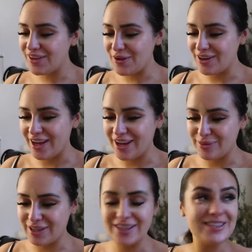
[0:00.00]
felt like
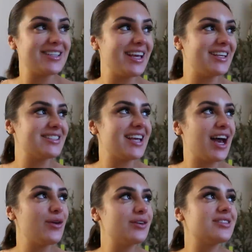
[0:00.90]
because it is
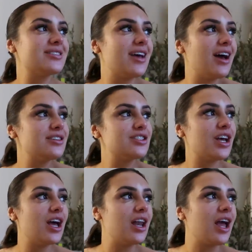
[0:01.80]
now such
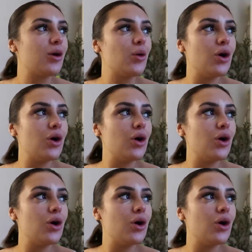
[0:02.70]
a like